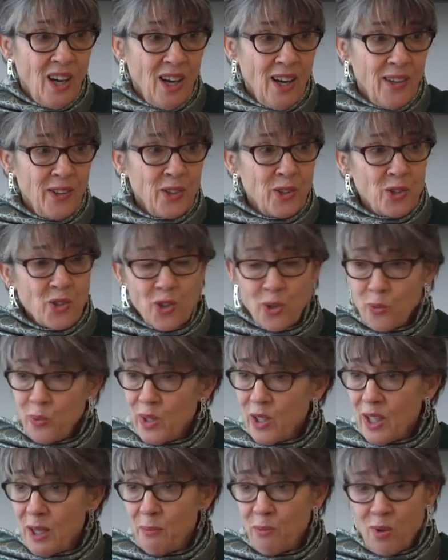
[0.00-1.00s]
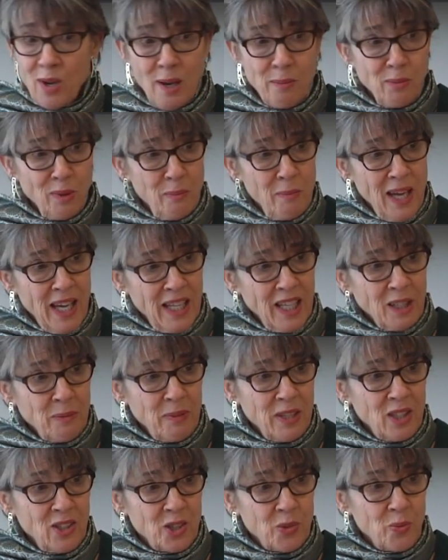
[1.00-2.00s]
Others are really problematic
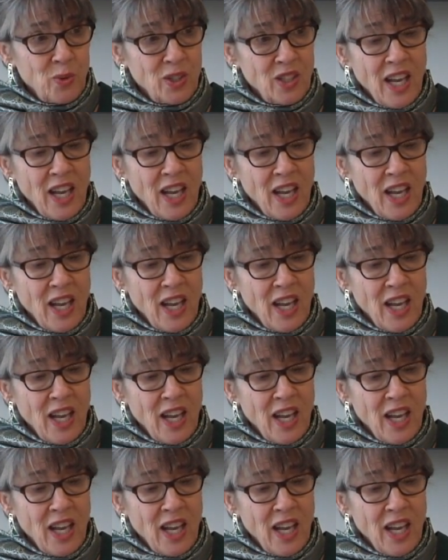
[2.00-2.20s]
because we're